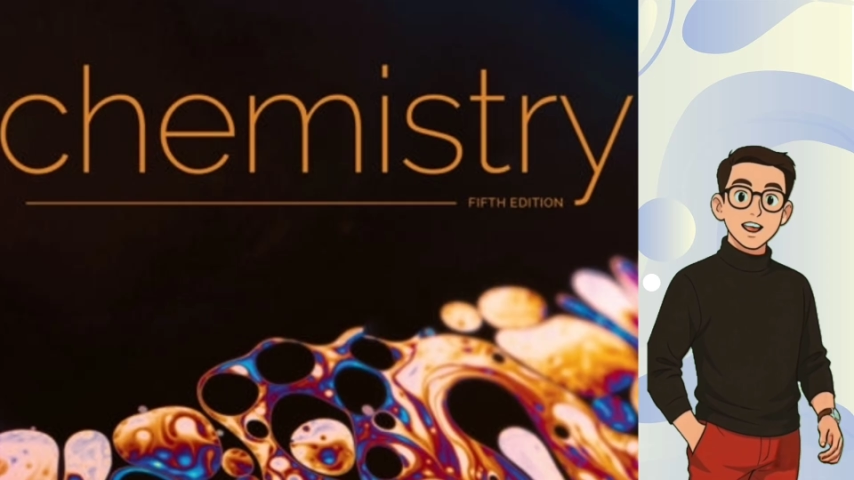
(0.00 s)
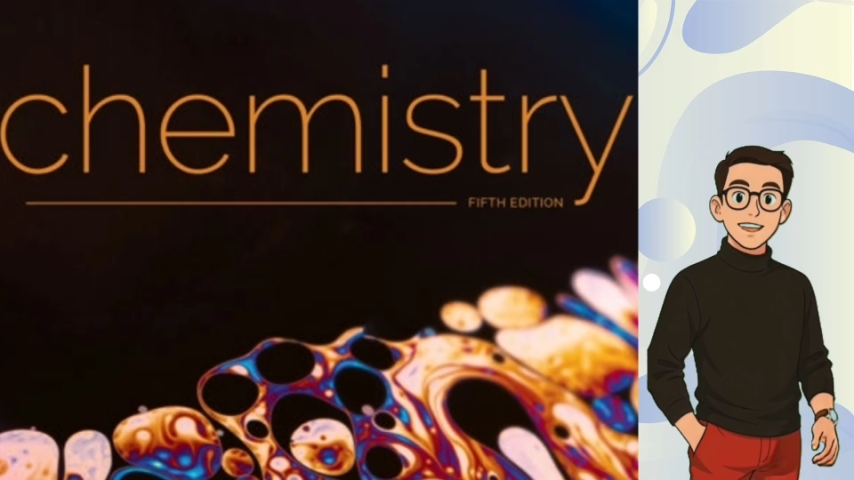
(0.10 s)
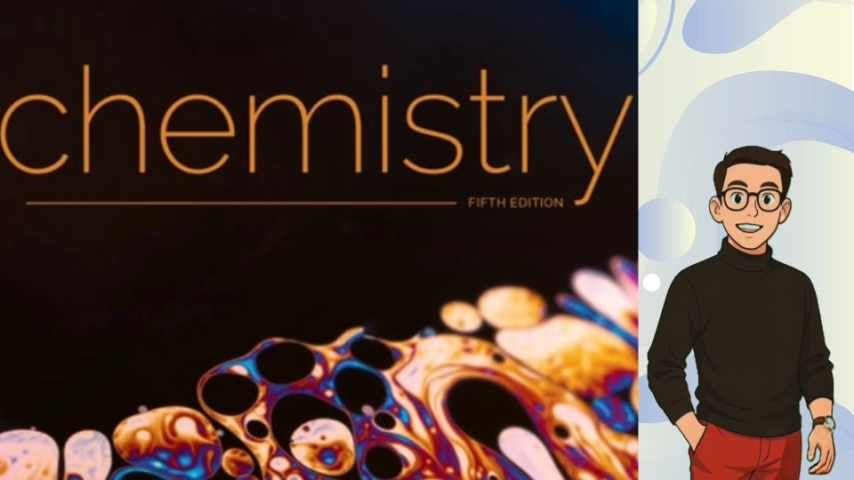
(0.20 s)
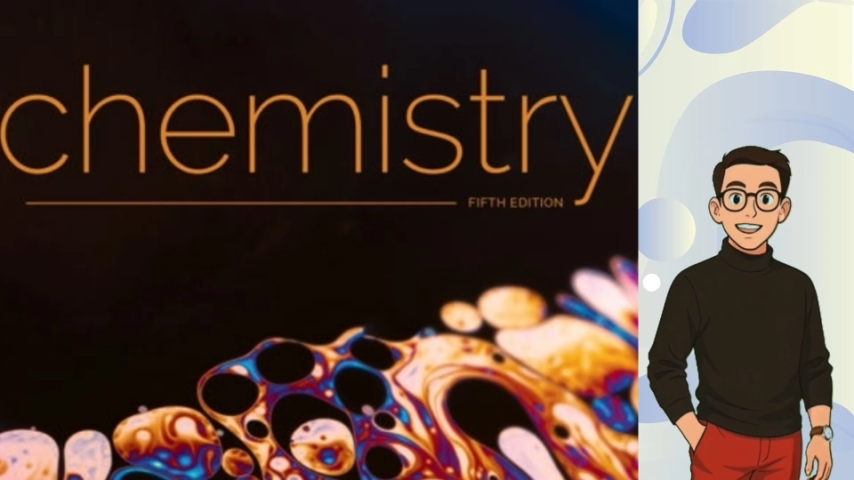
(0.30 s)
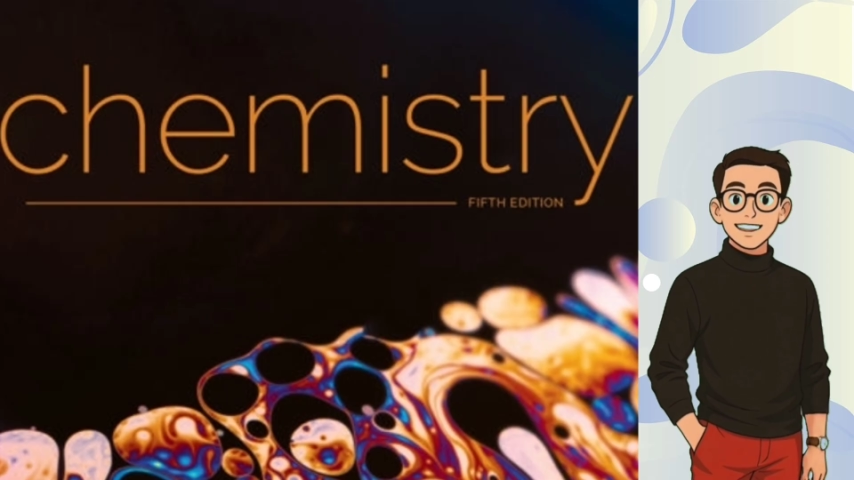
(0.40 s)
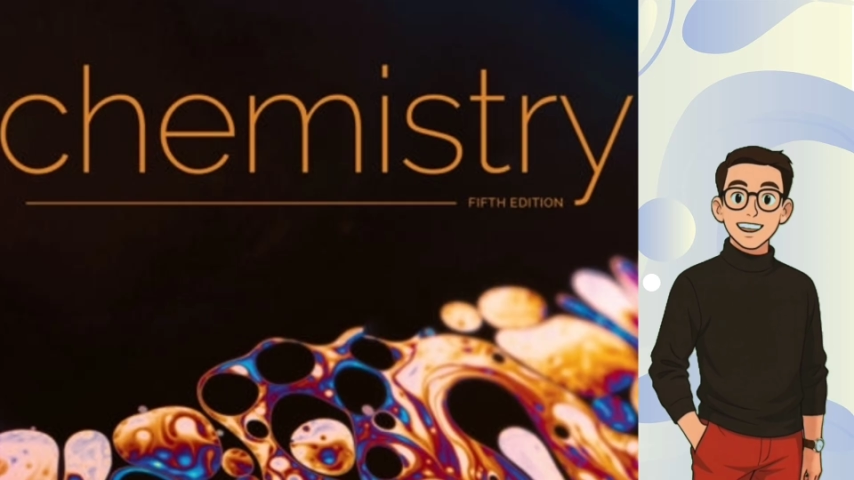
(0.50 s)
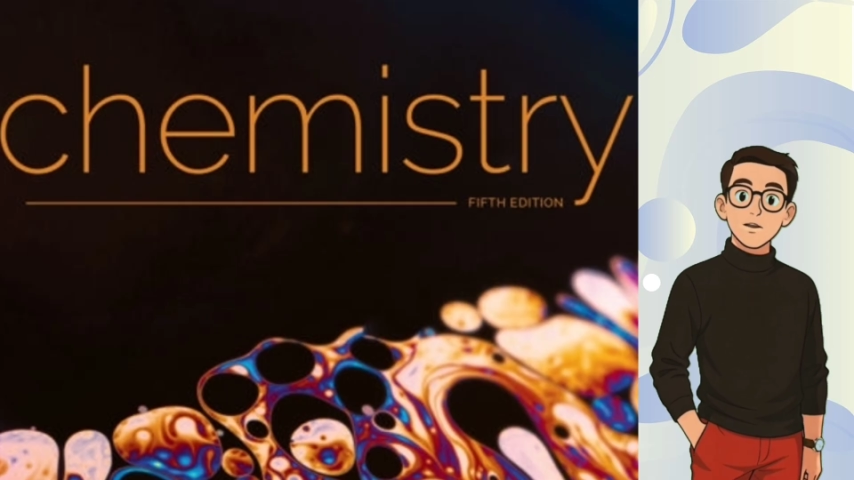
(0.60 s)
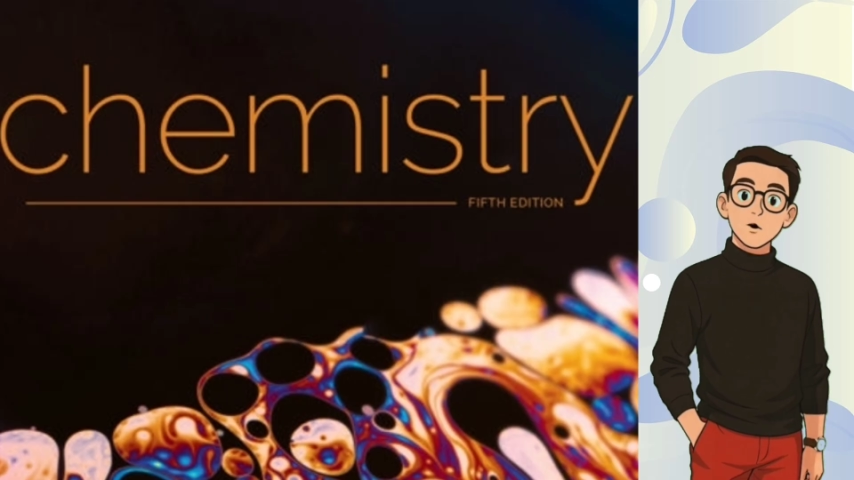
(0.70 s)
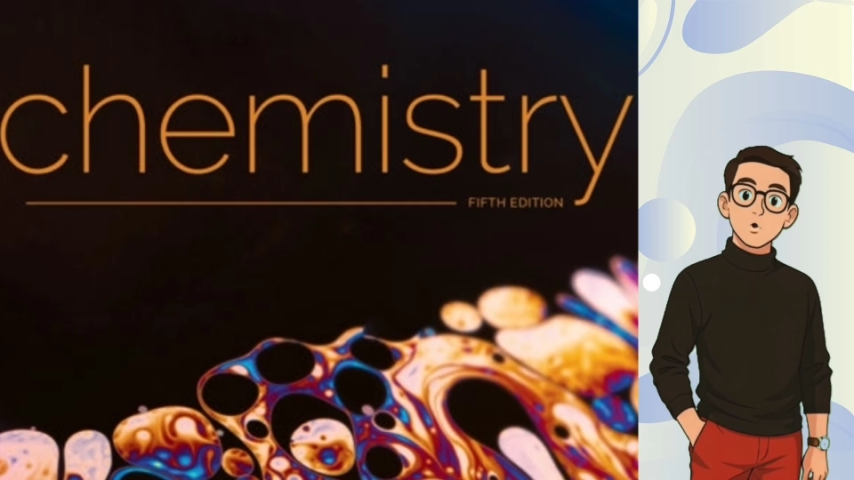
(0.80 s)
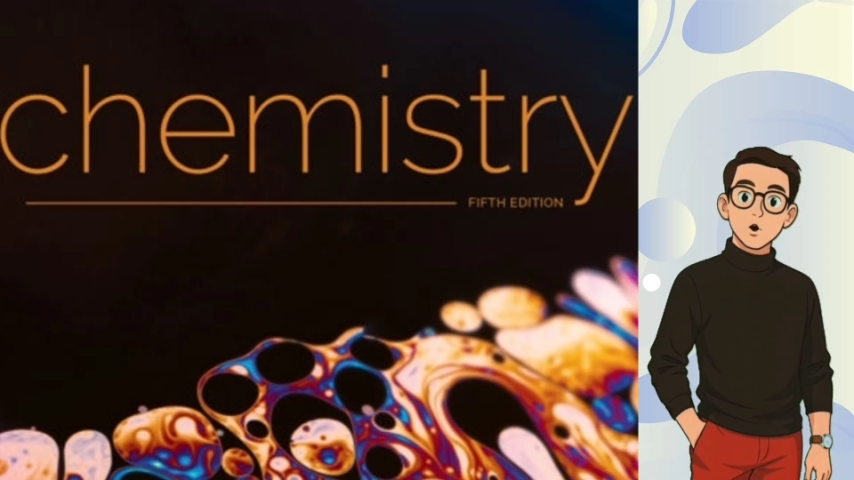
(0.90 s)
of
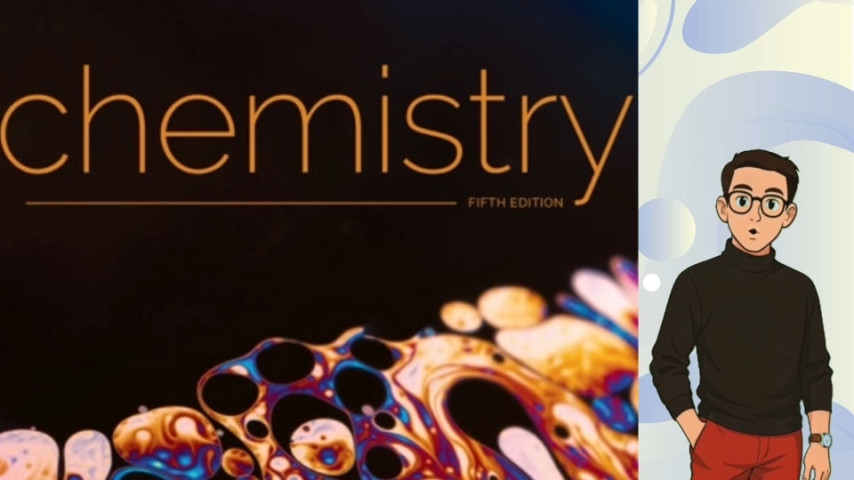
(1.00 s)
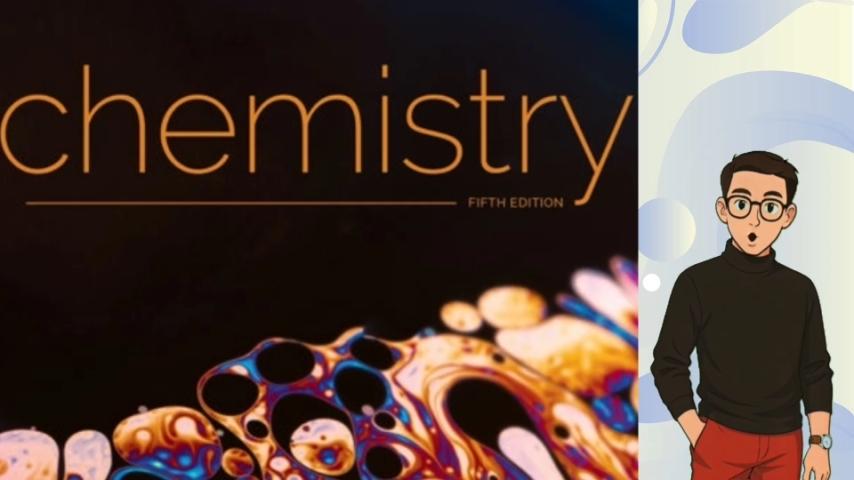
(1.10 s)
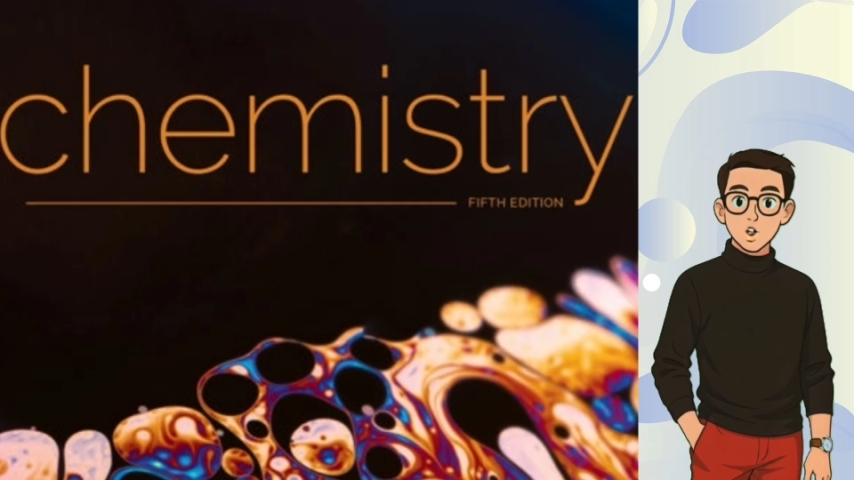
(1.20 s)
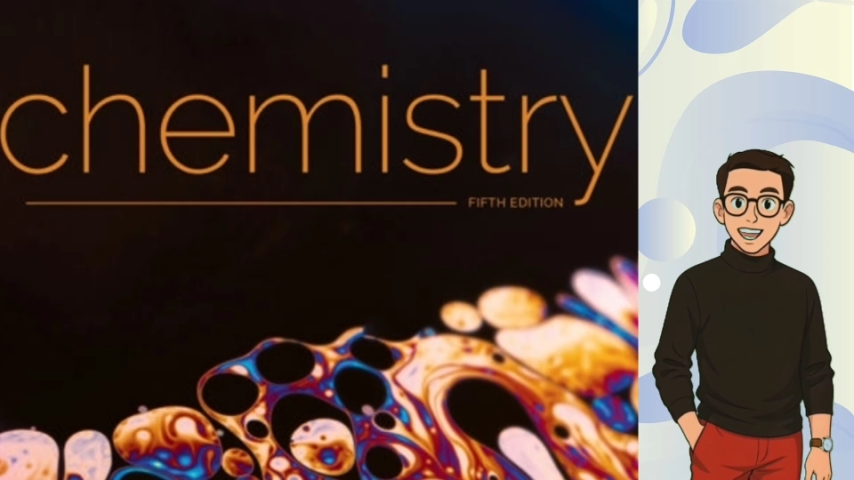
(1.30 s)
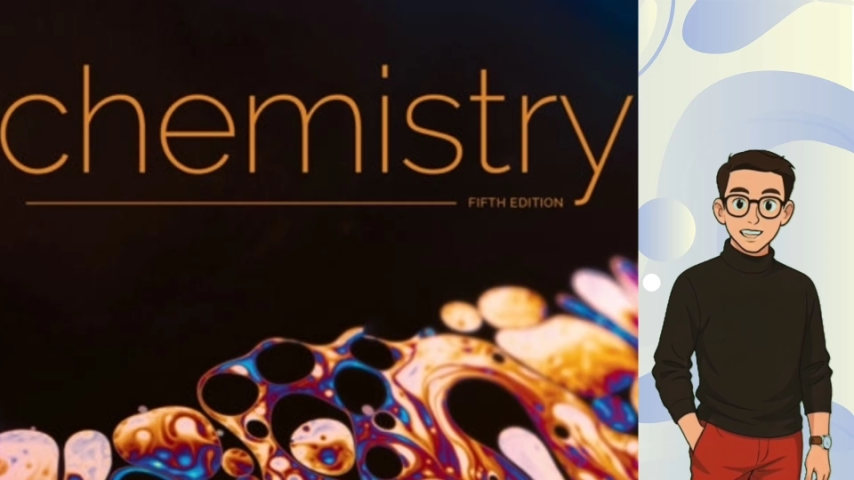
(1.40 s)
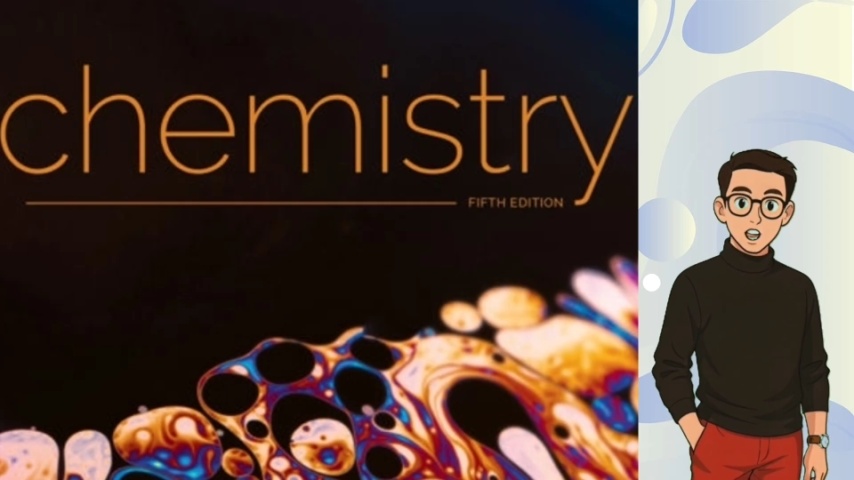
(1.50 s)
subatomic matter